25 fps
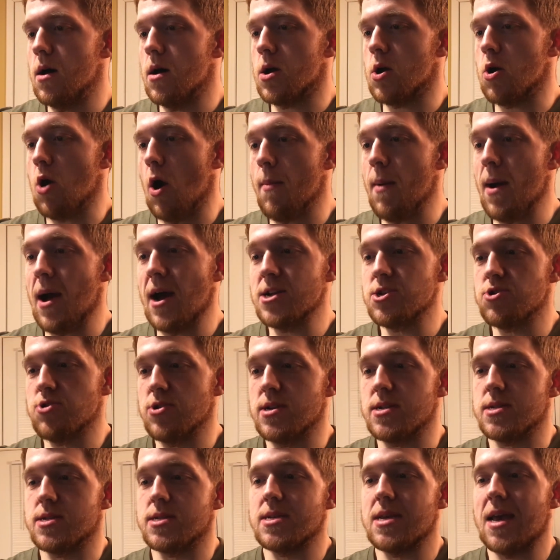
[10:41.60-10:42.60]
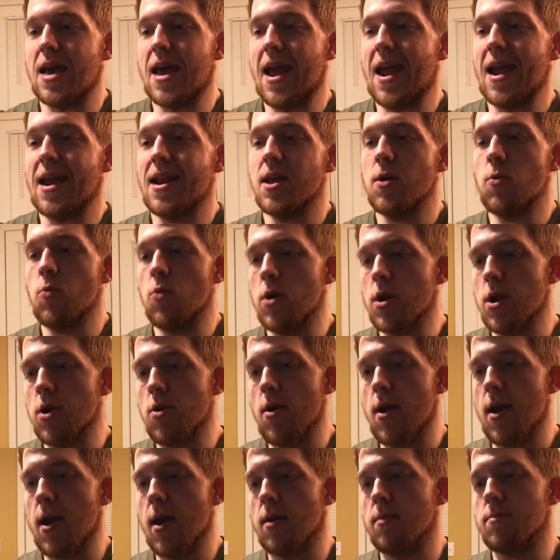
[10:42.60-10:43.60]
carbohydrates, 81
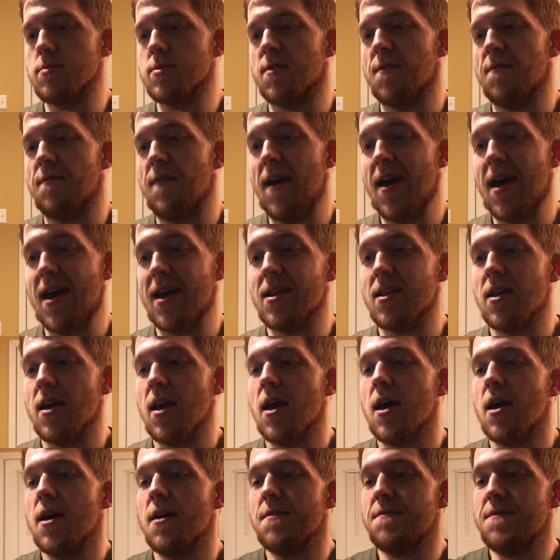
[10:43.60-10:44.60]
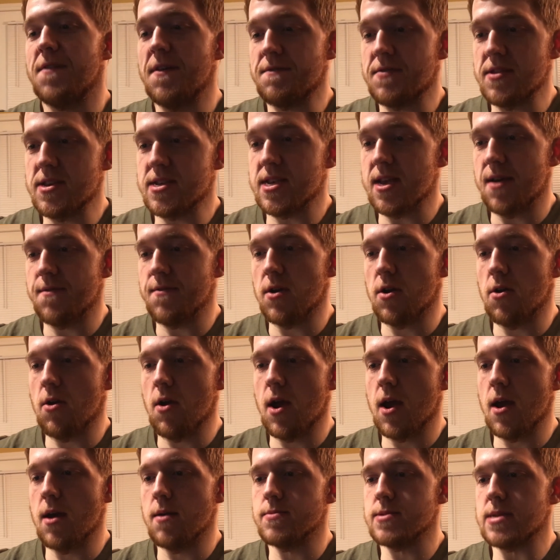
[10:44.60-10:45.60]
grams, fat, 57
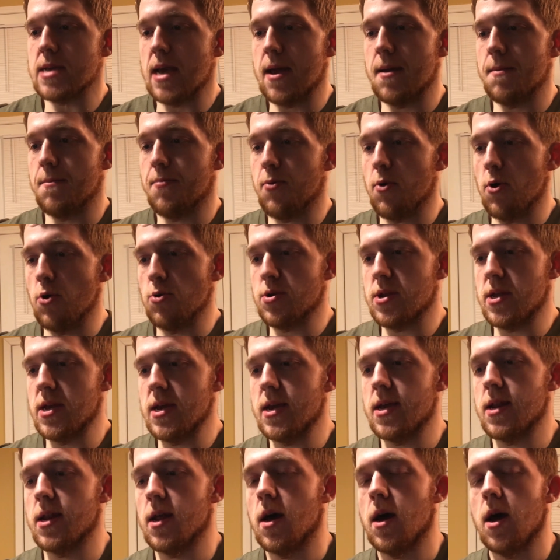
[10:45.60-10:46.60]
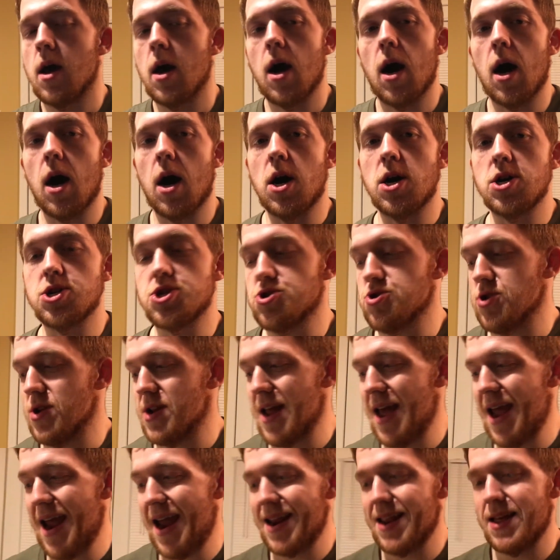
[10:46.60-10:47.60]
grams, and protein,
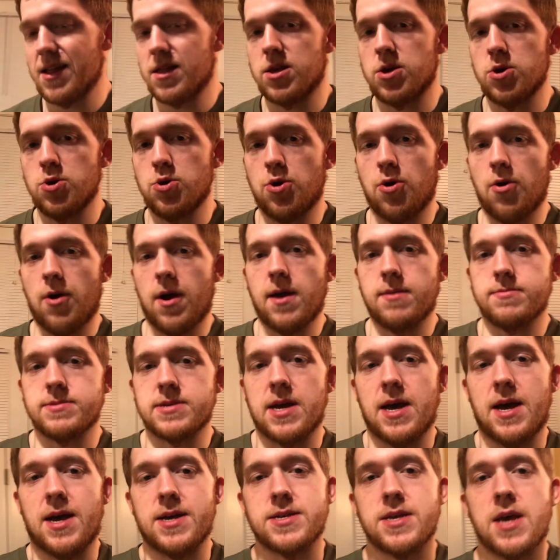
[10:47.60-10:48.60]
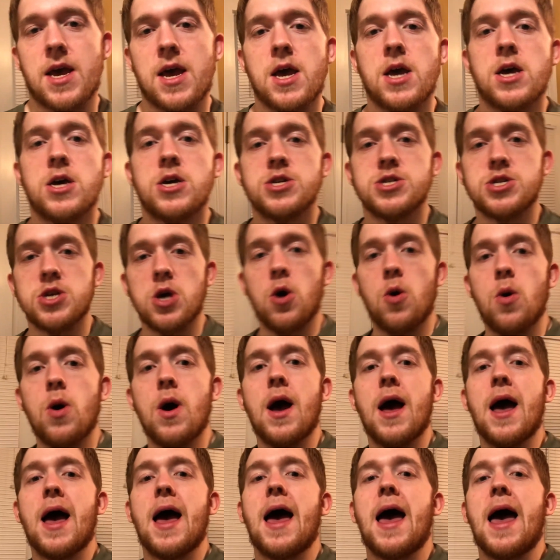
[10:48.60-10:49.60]
182 grams, guys.
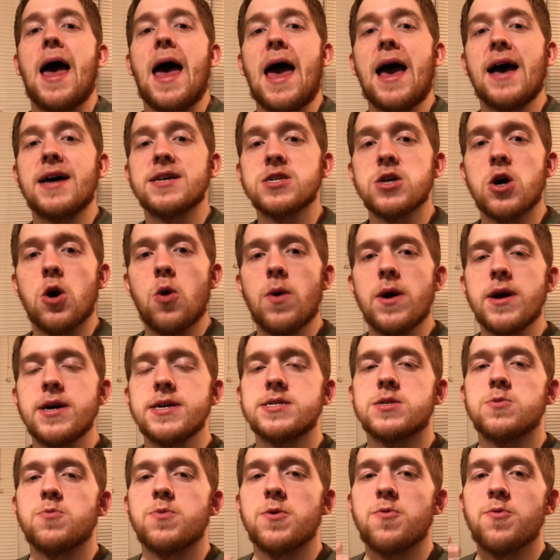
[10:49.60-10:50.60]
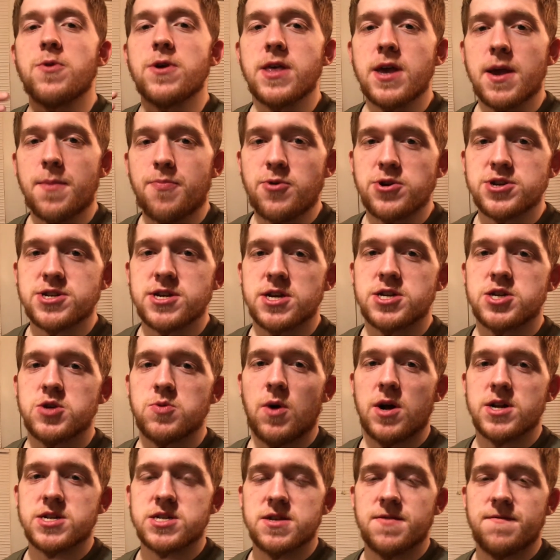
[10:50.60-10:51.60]
So as always, we really appreciate you
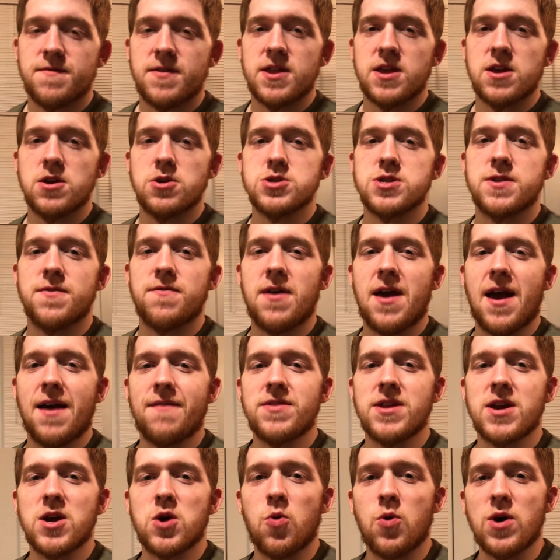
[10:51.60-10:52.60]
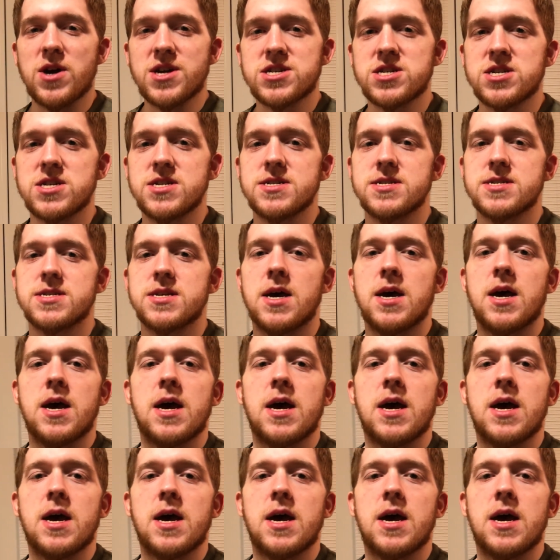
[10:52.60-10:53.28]
watching the videos. If you have any questions,